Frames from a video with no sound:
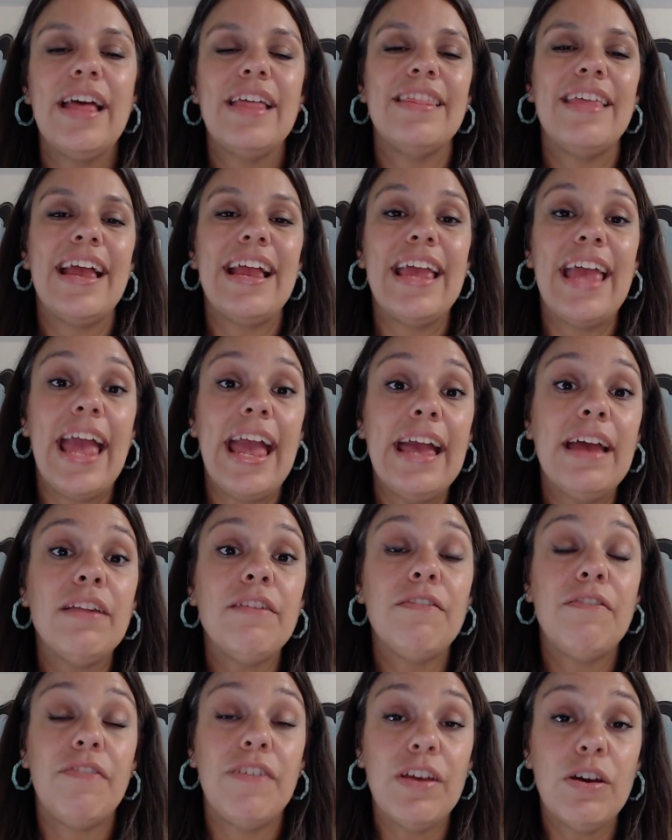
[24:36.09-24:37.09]
They
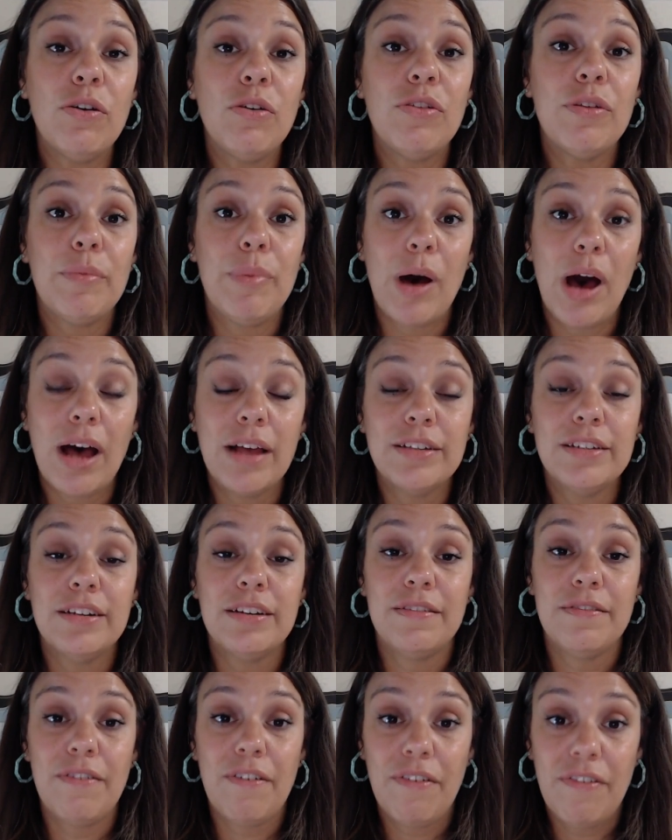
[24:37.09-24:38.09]
can feel the
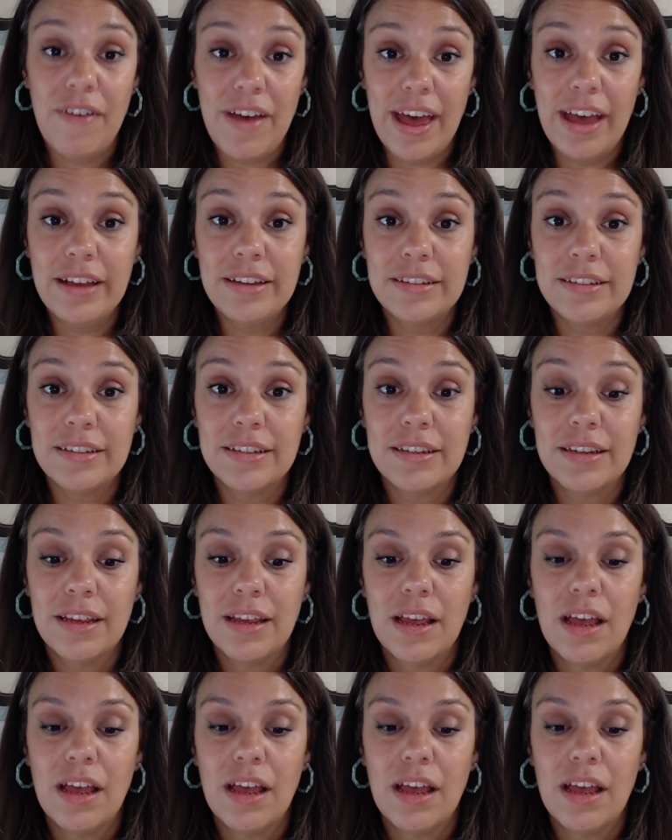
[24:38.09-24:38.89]
positive effects